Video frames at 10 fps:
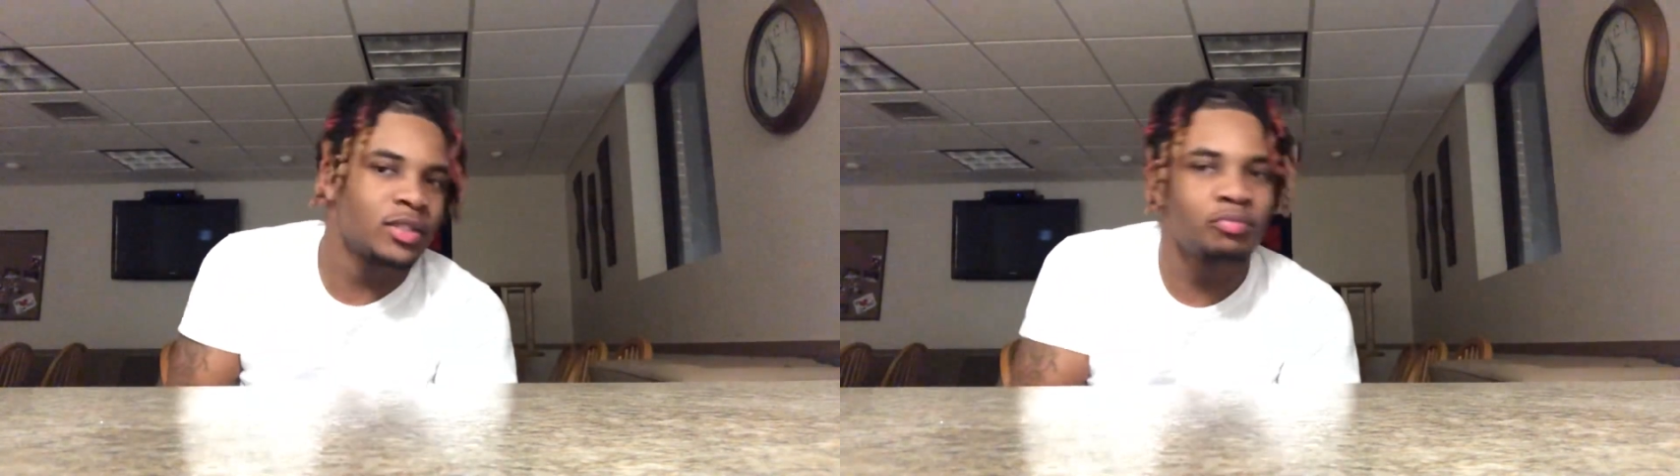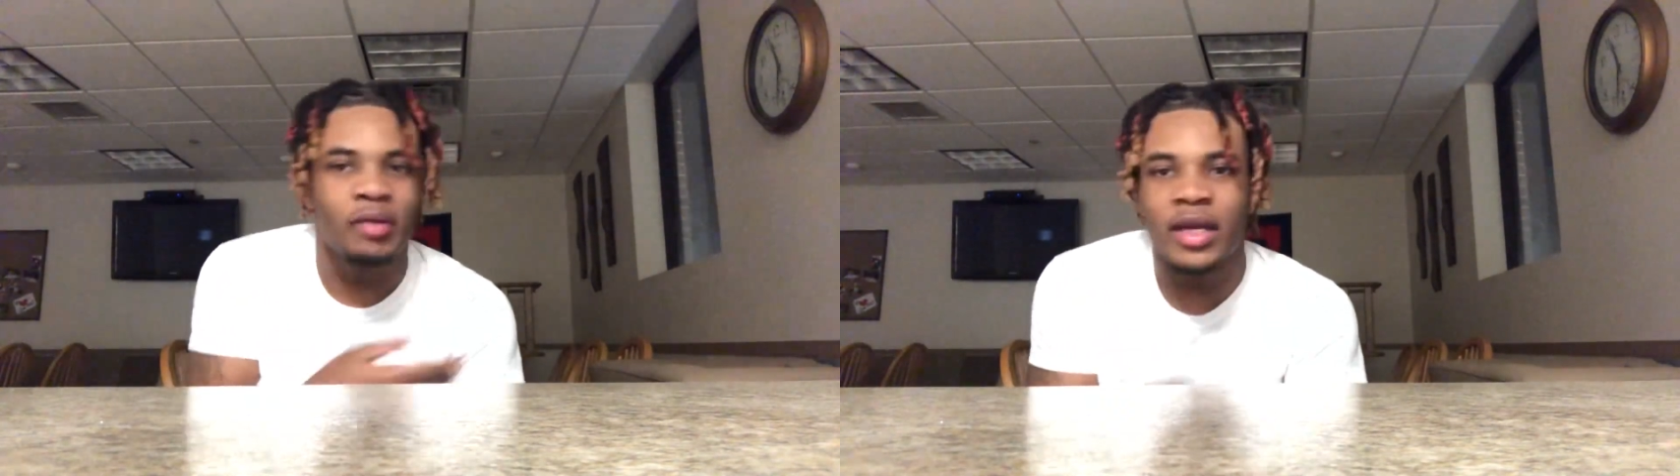
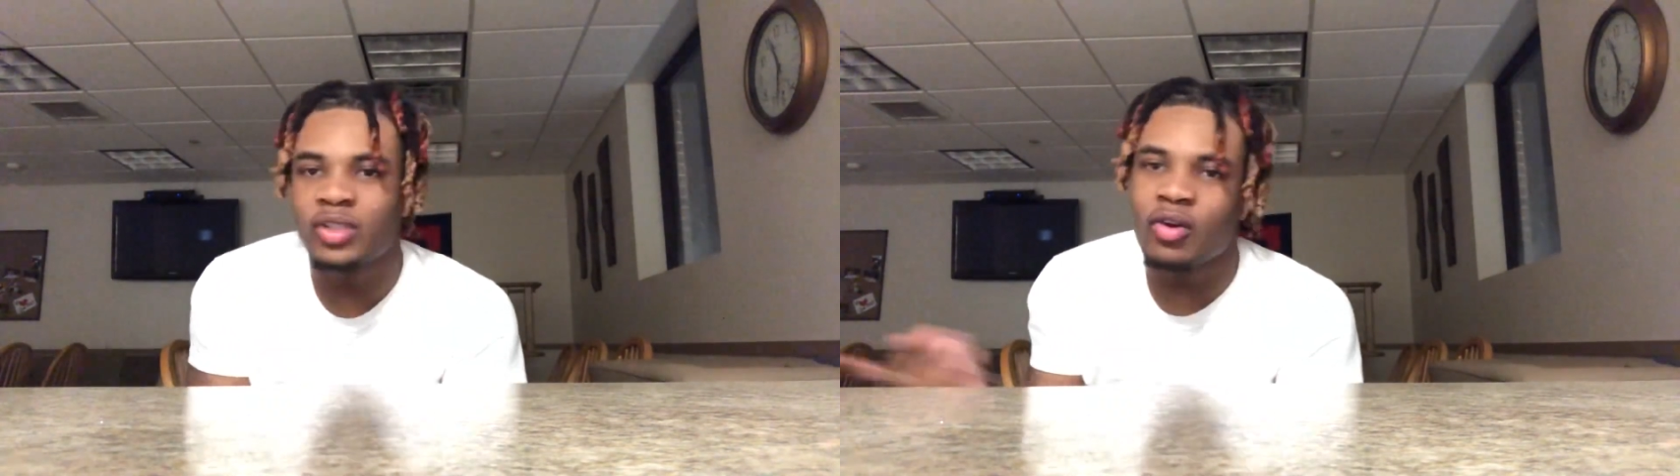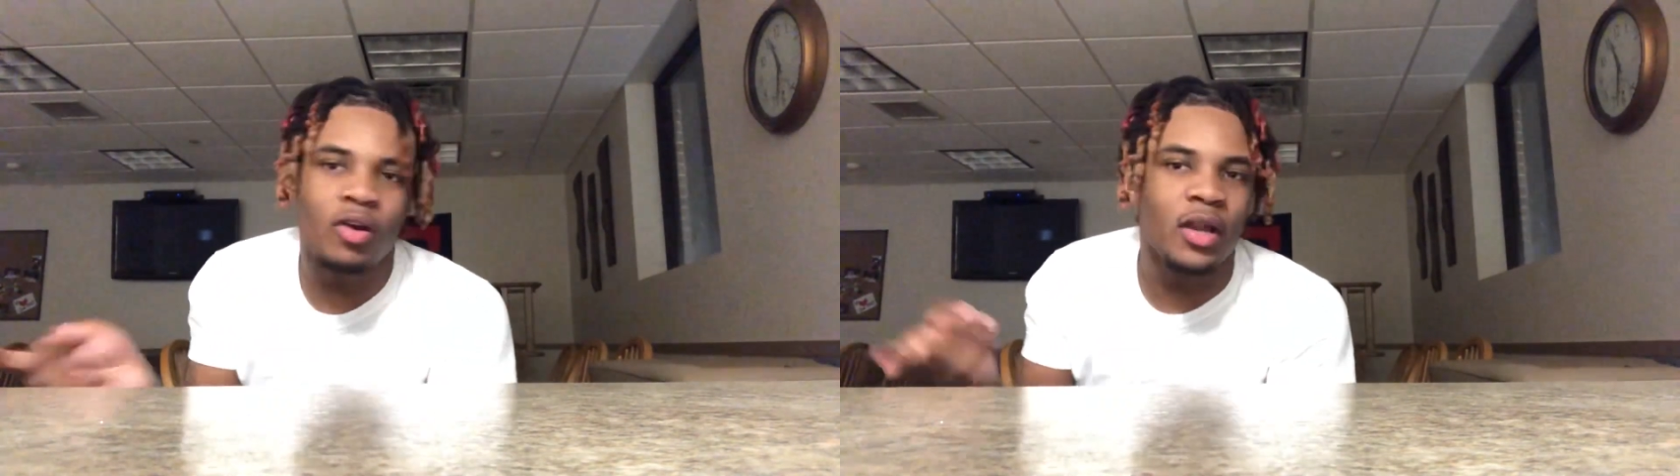pranks,
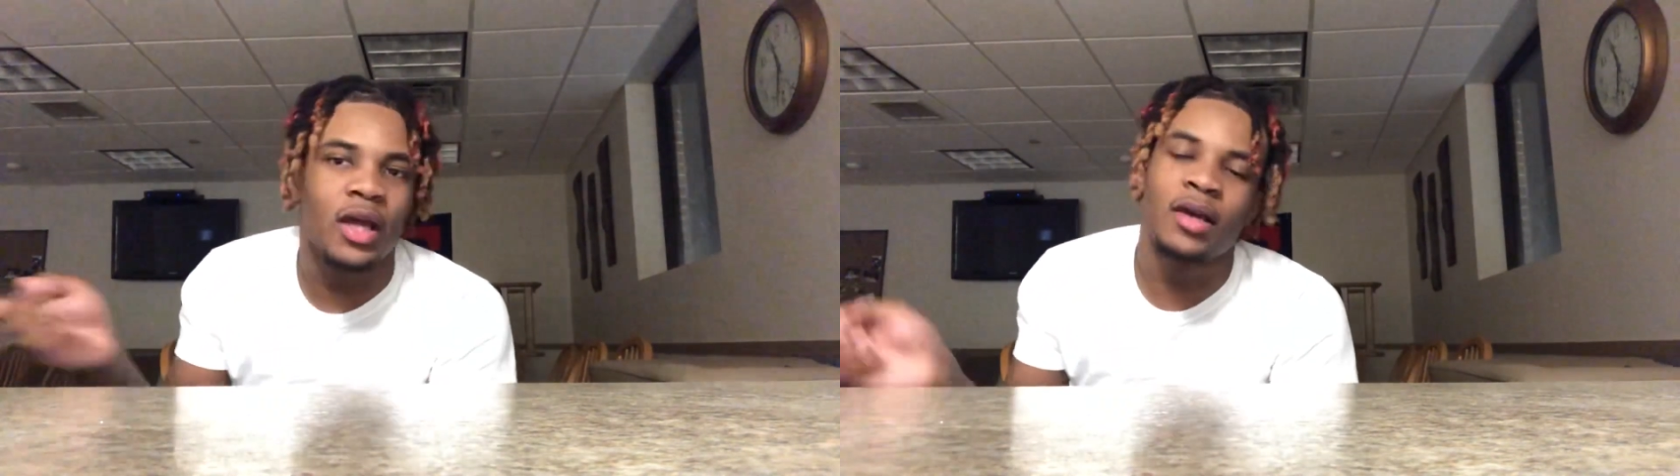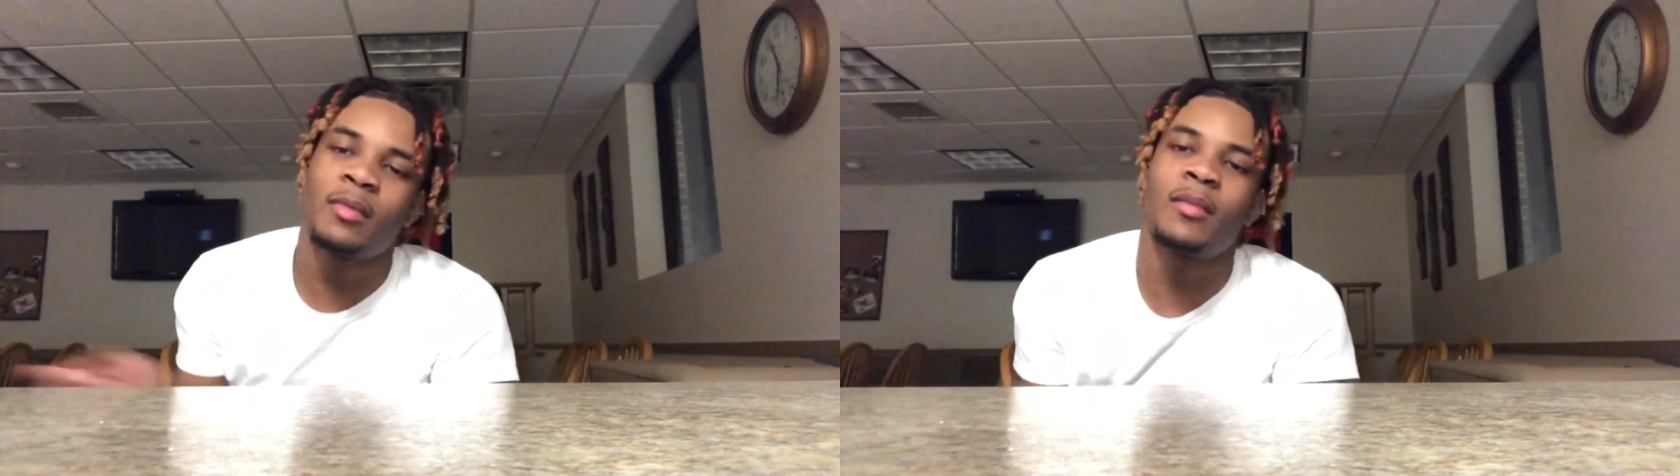all that.
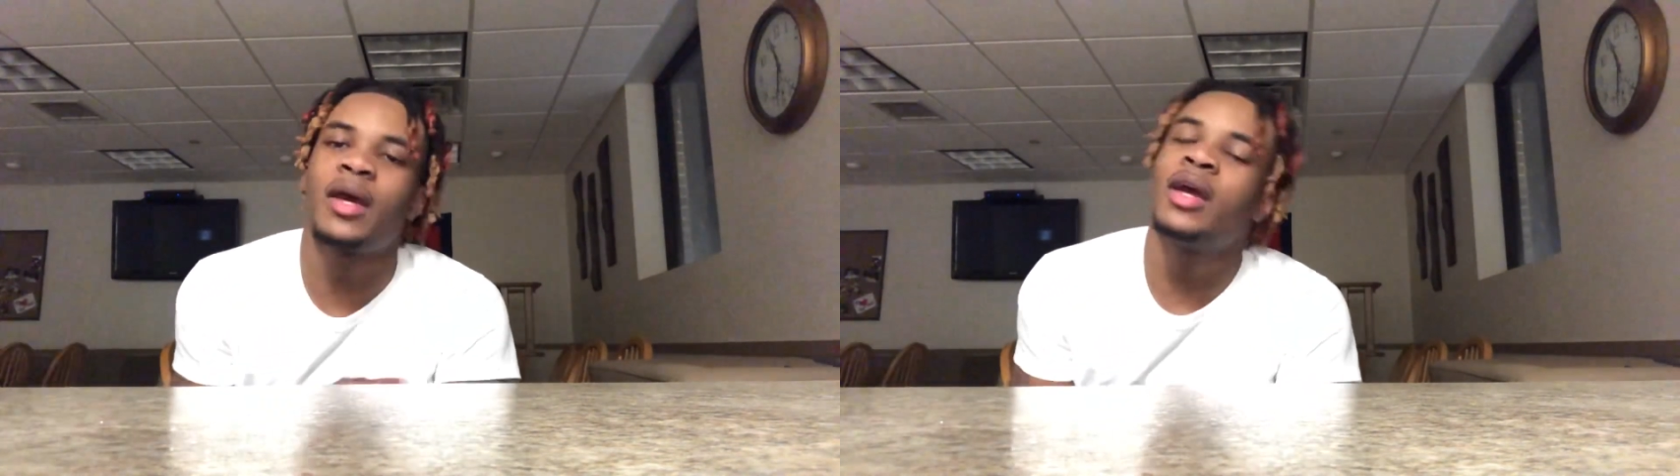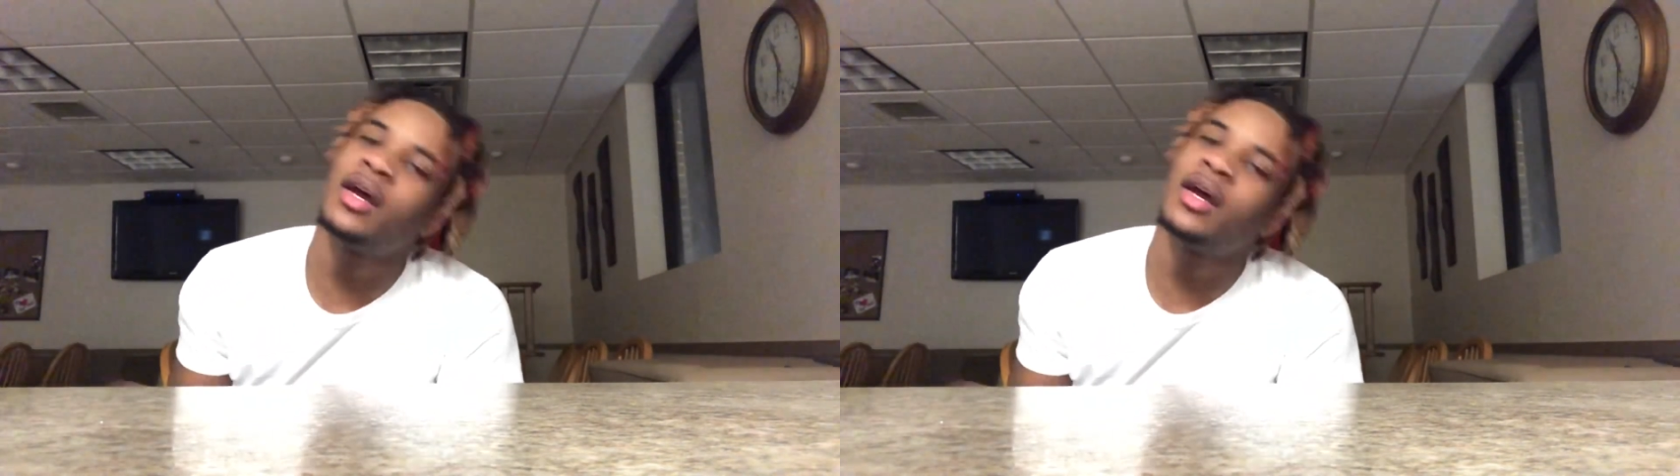Come on, man.